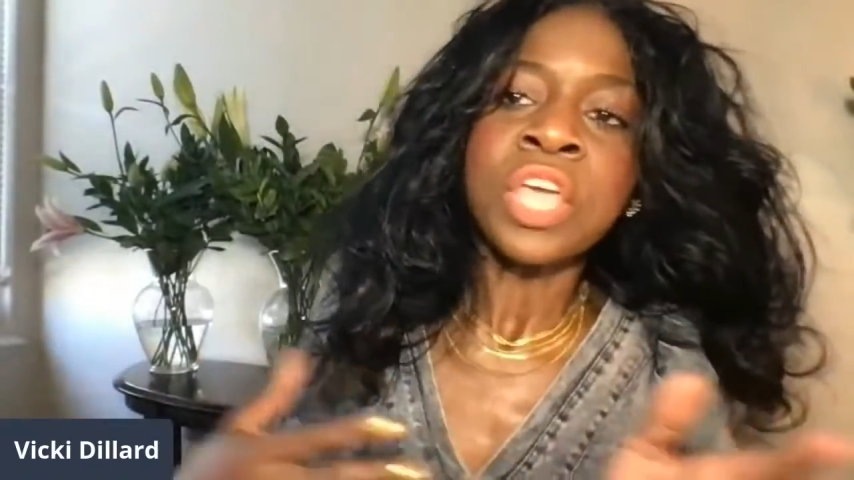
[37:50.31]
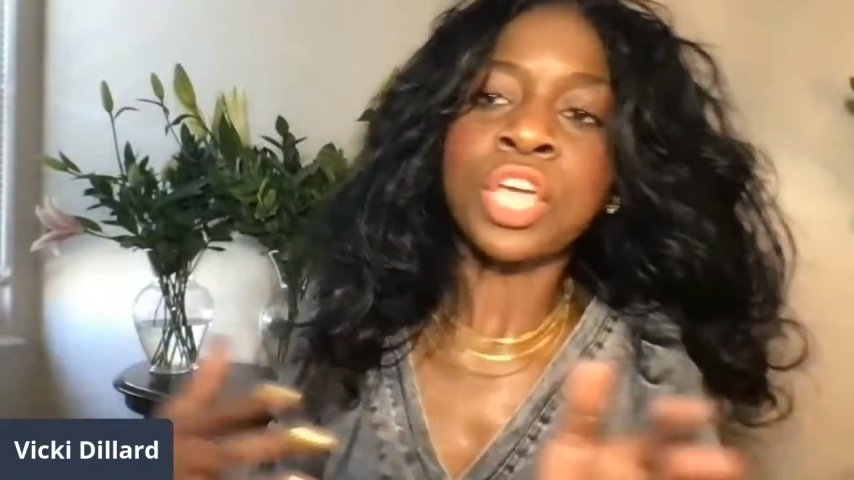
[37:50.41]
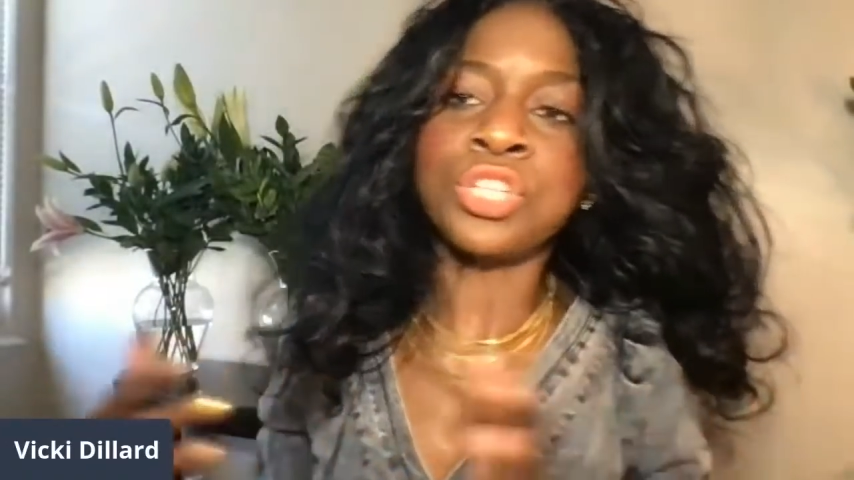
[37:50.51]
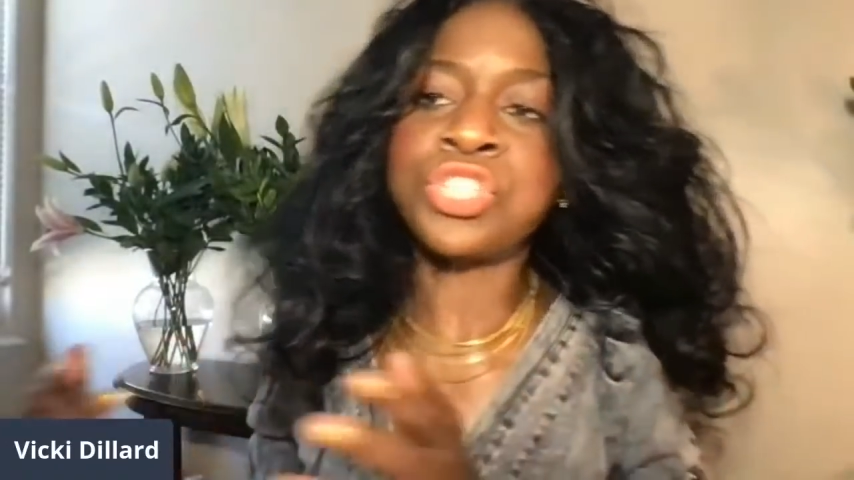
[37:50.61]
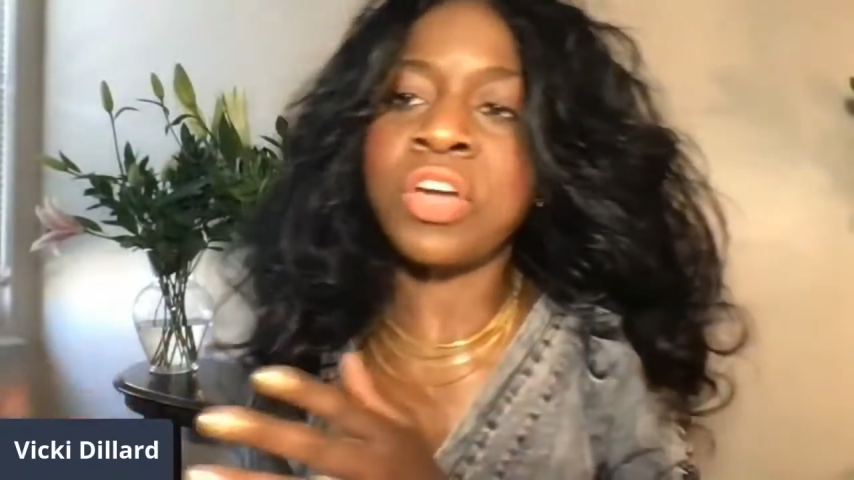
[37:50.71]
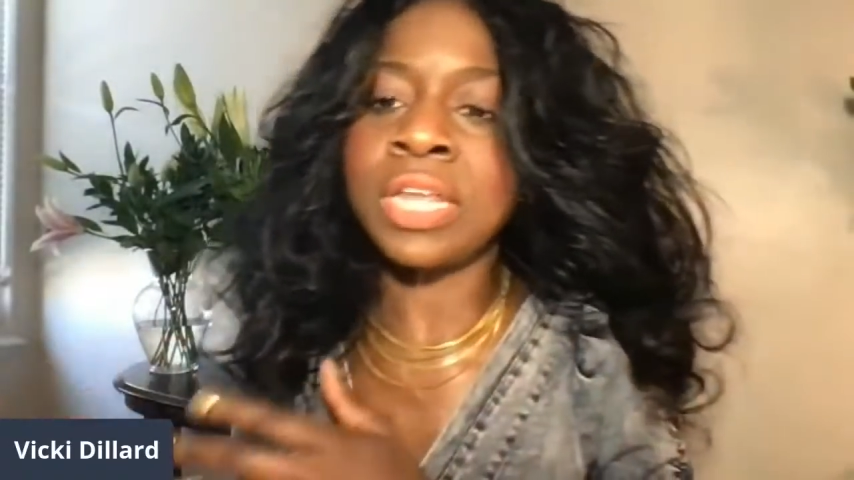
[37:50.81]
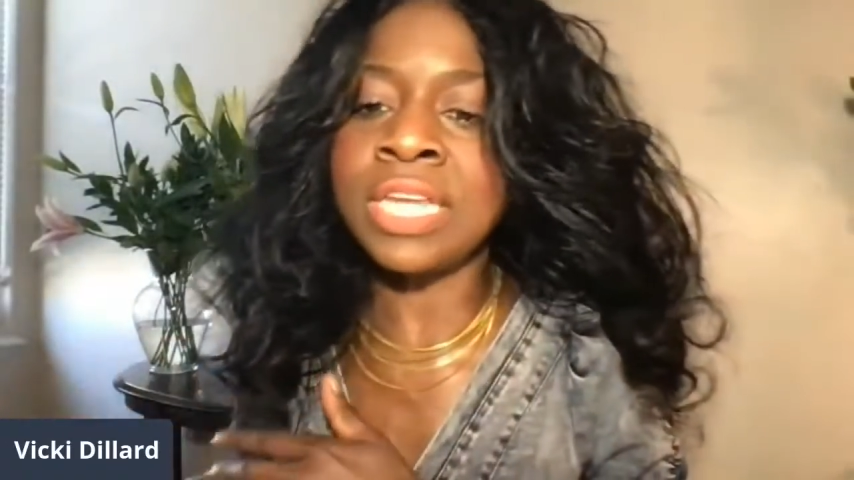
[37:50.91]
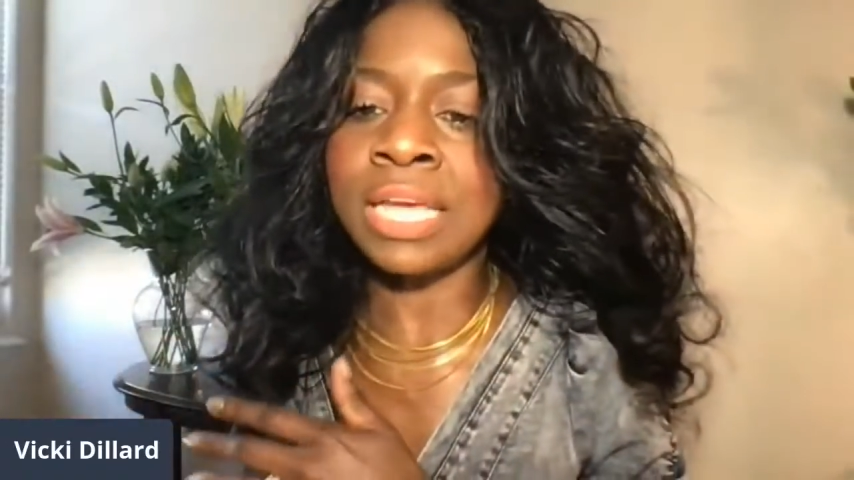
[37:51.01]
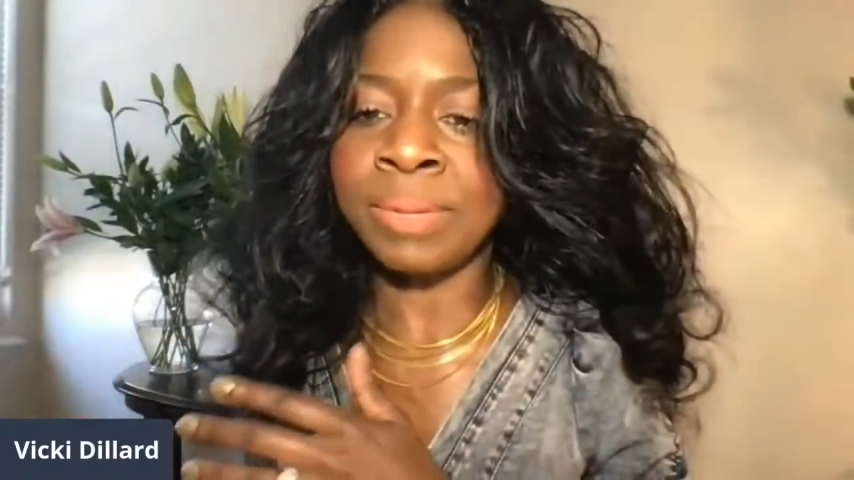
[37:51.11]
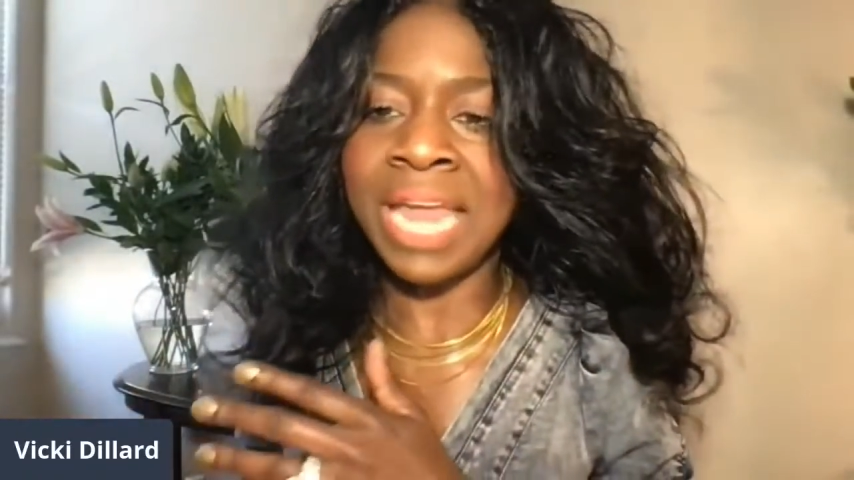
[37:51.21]
concerning
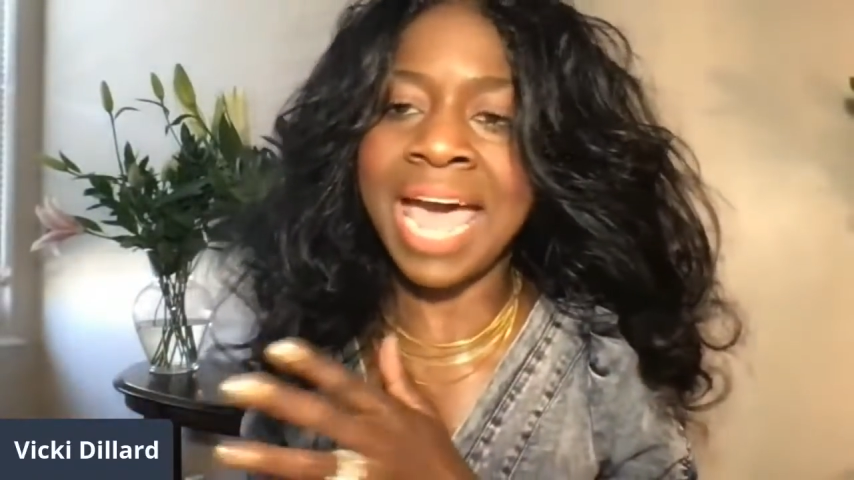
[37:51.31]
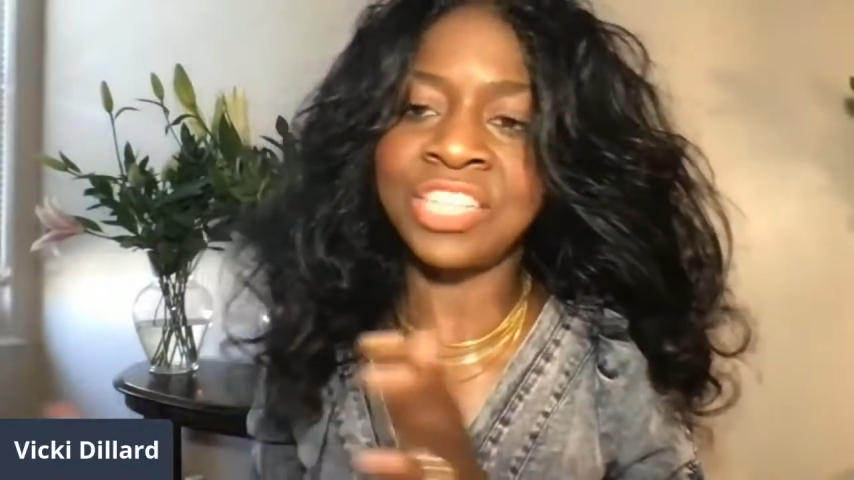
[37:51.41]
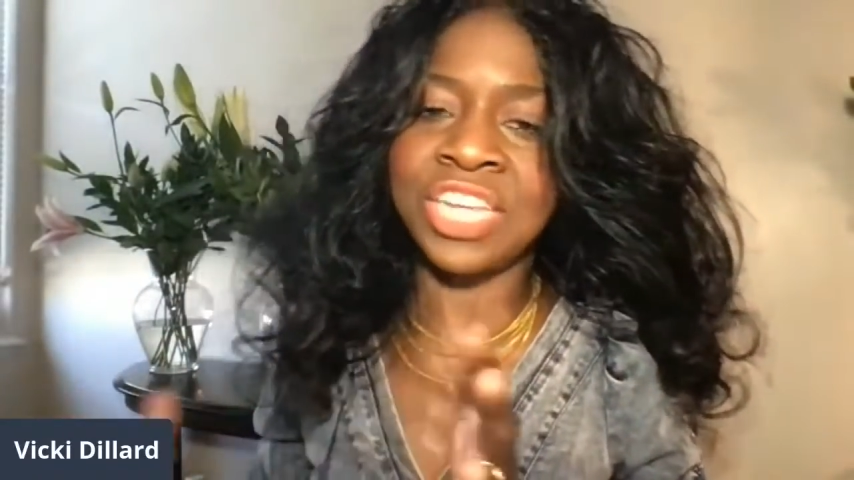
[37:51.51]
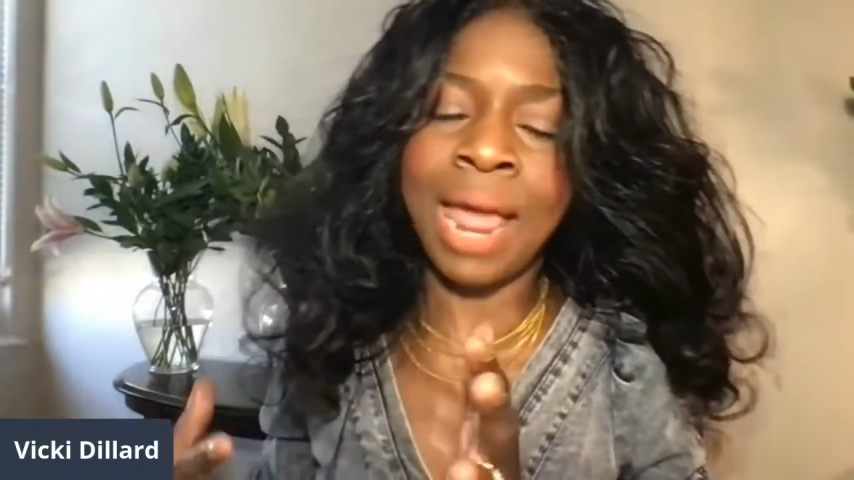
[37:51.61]
Nicki Minaj and